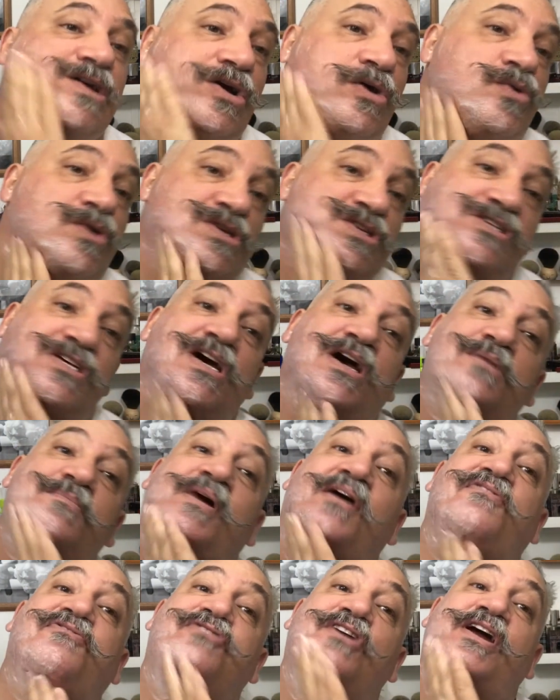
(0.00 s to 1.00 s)
It was
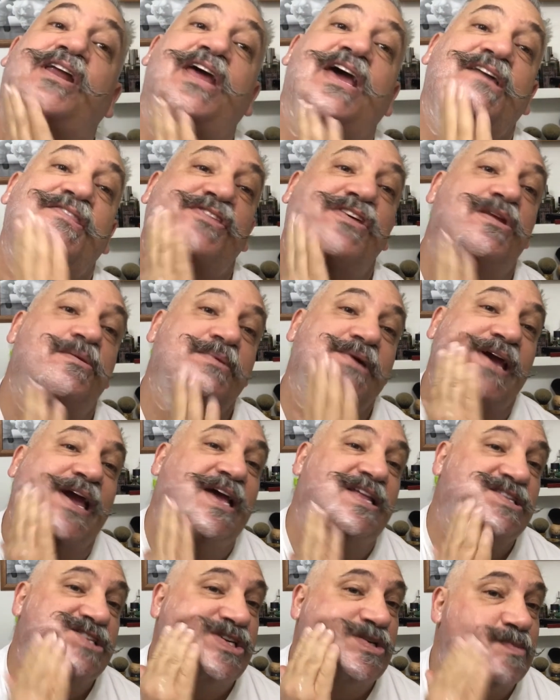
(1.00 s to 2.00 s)
my friend Anthony
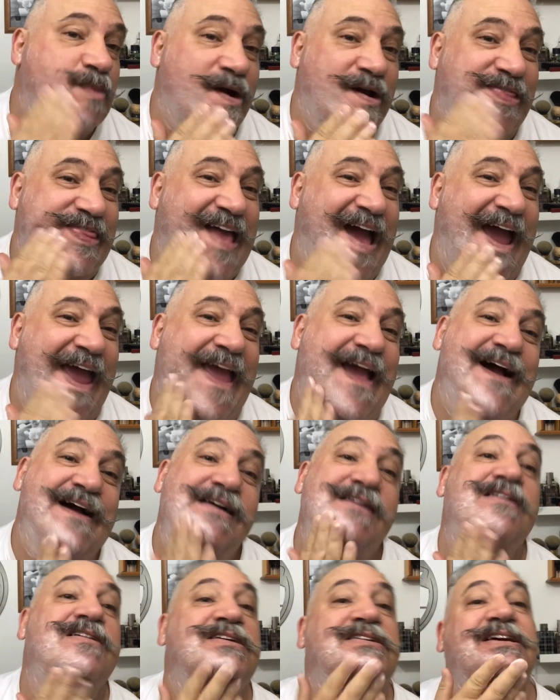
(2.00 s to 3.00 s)
McKenzie's birthday
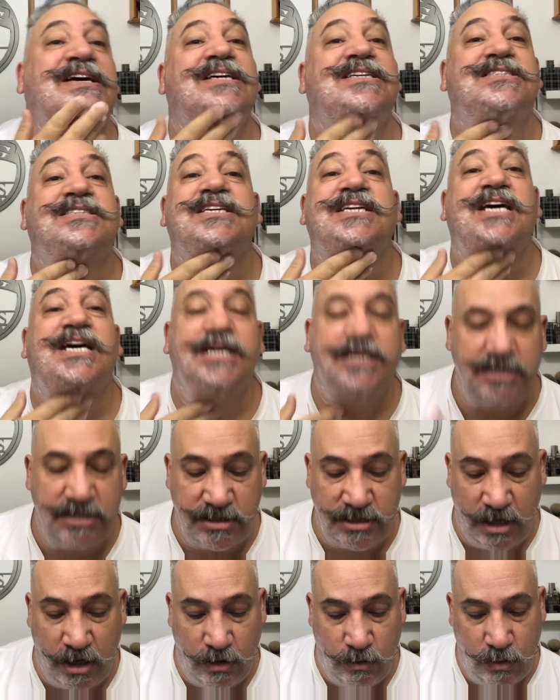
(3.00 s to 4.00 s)
yesterday,
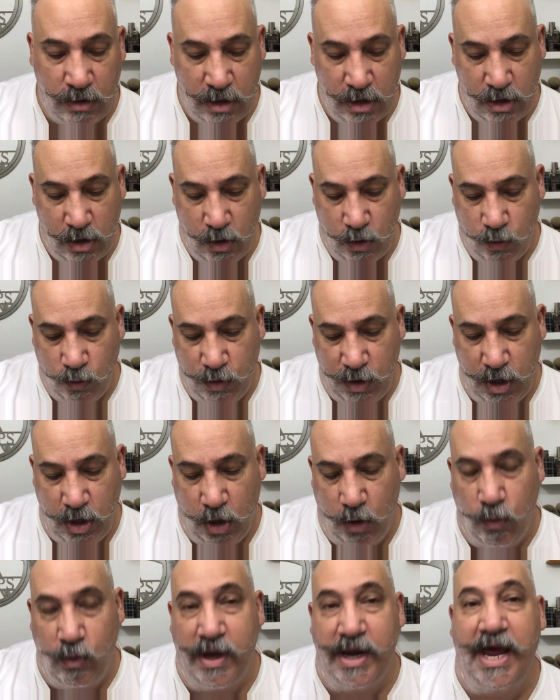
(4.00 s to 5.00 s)
so we
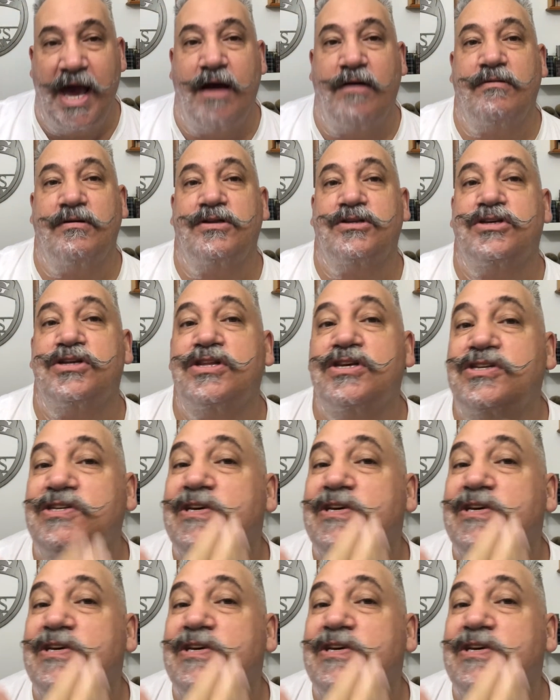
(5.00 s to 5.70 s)
all went out to the